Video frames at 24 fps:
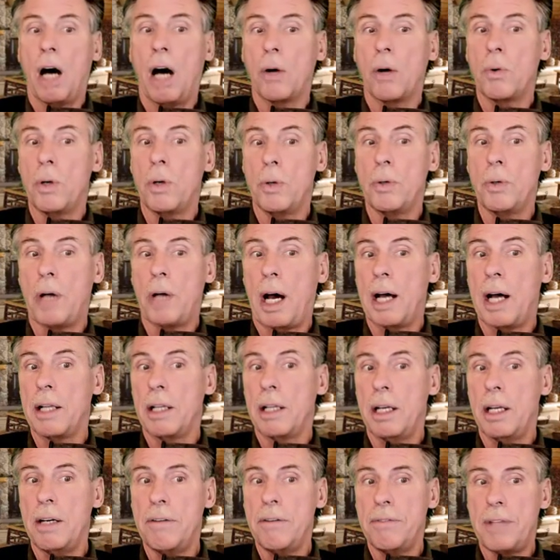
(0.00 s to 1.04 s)
Quote, I
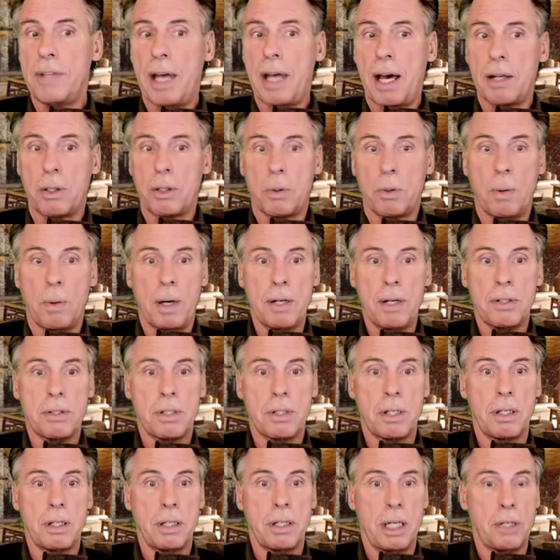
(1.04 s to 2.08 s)
love that
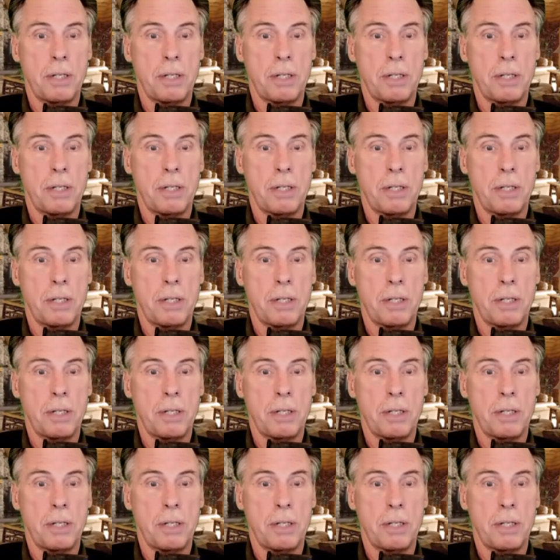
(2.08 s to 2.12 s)
question.